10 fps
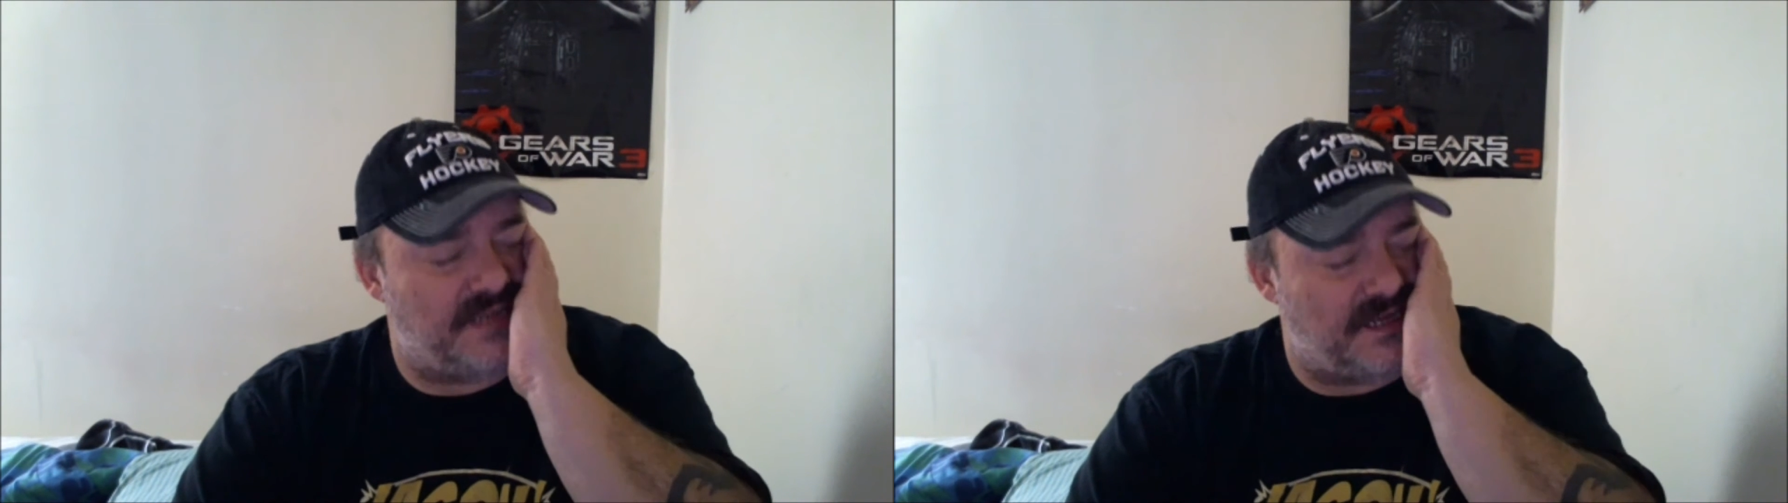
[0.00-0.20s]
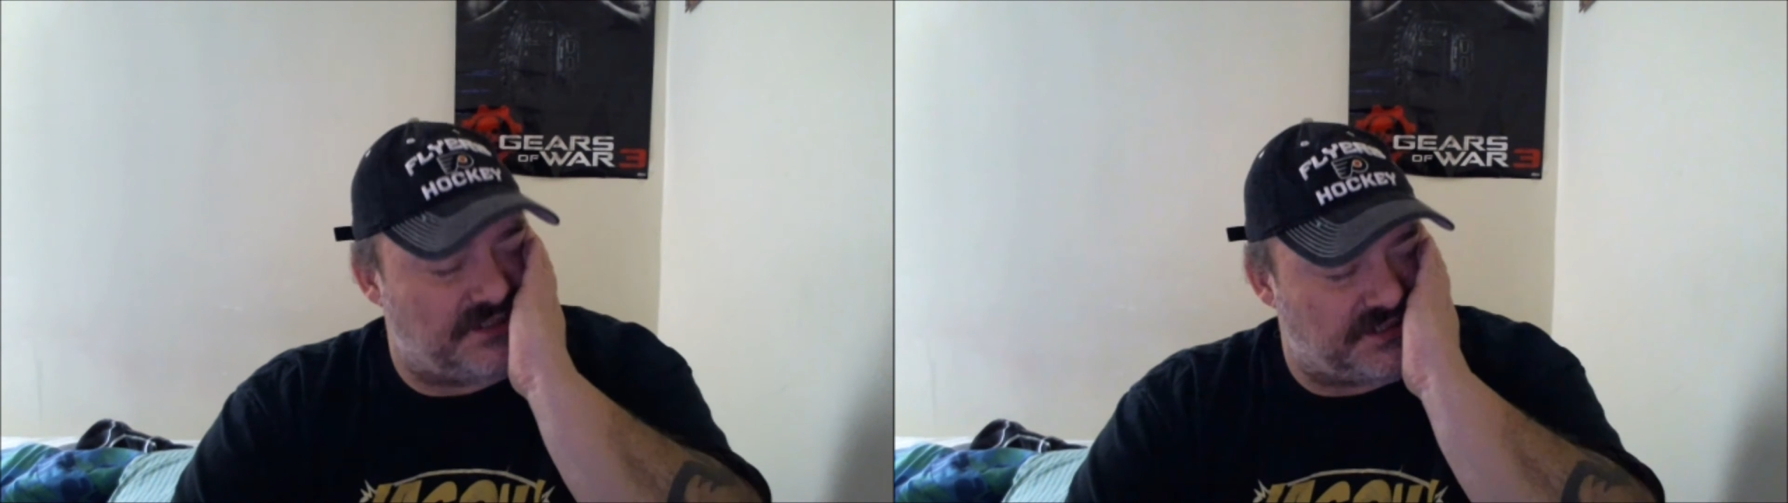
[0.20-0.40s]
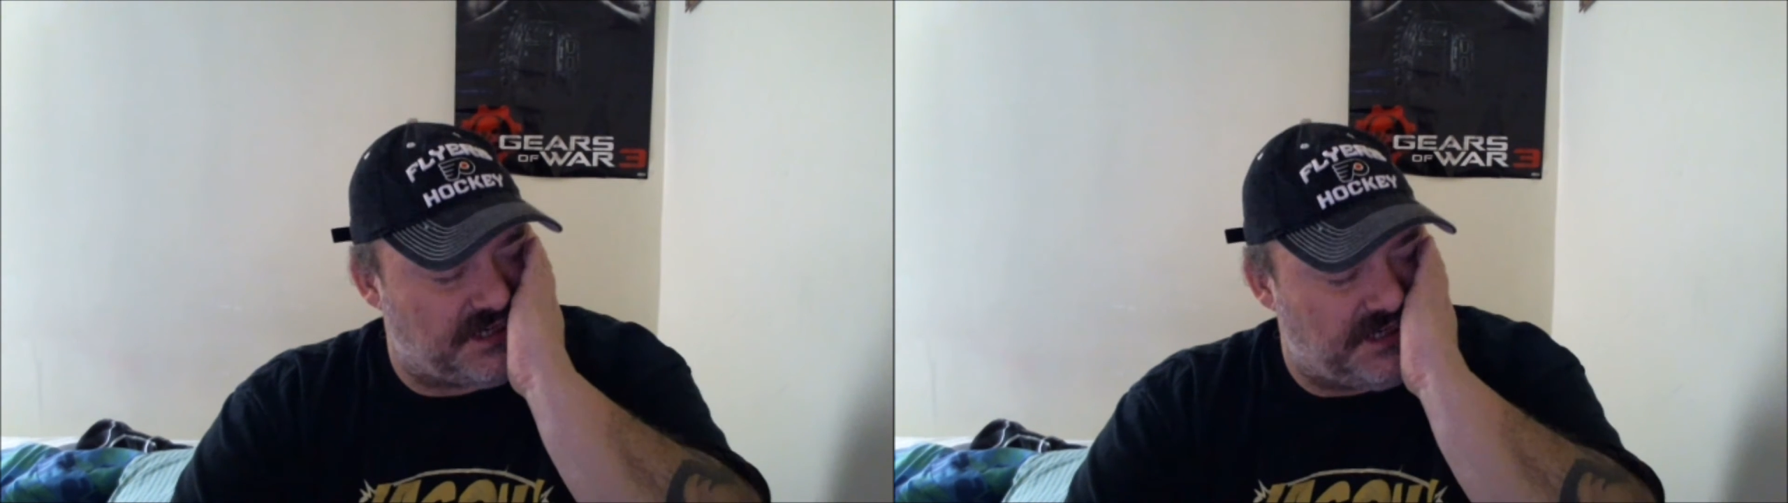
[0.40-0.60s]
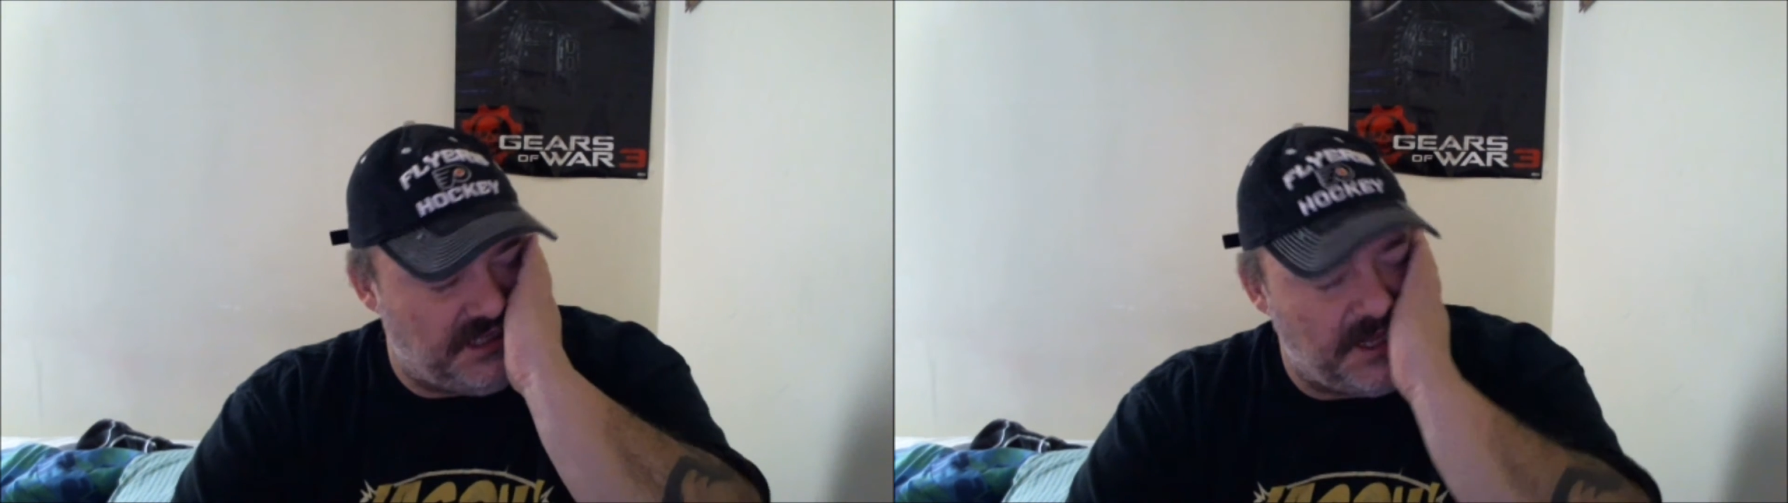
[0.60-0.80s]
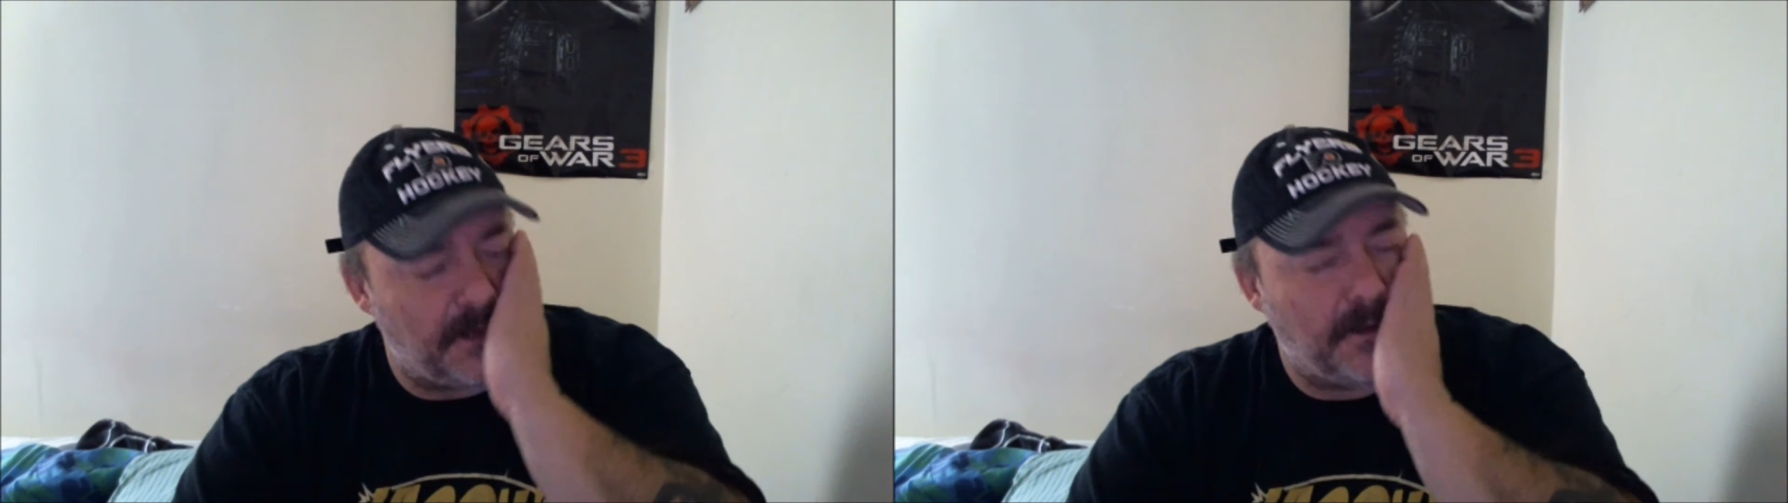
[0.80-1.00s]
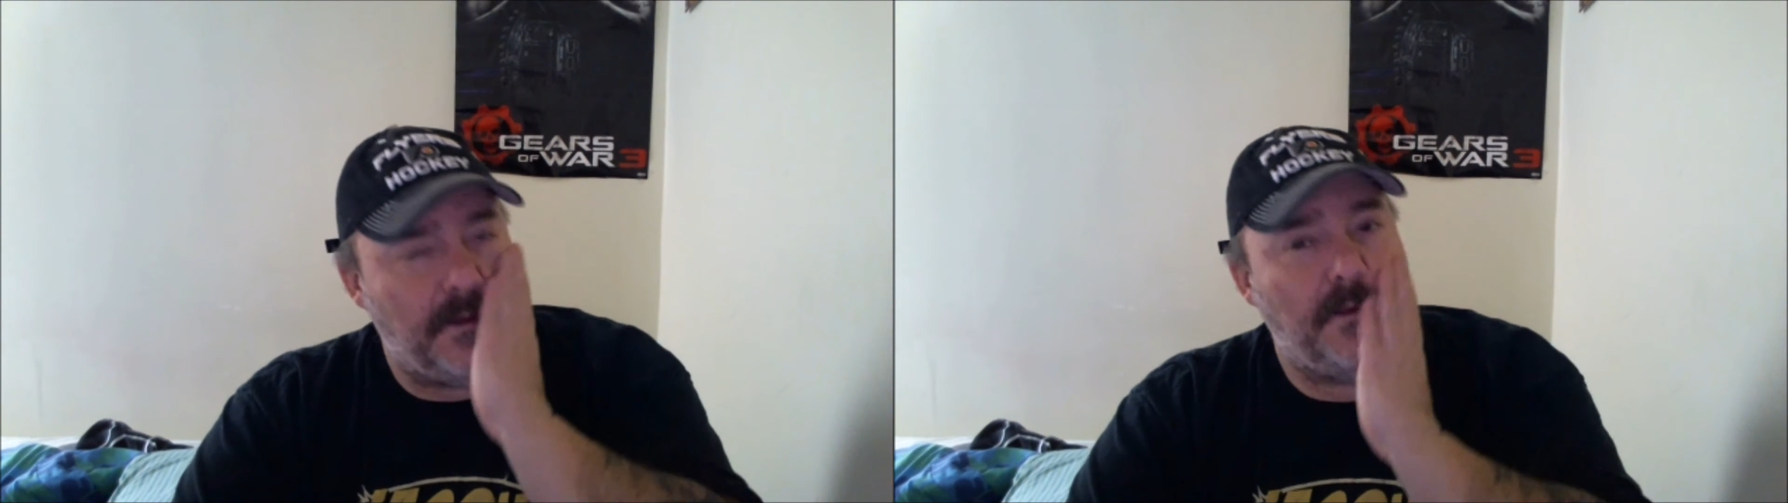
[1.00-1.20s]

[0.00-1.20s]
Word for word: that just cling.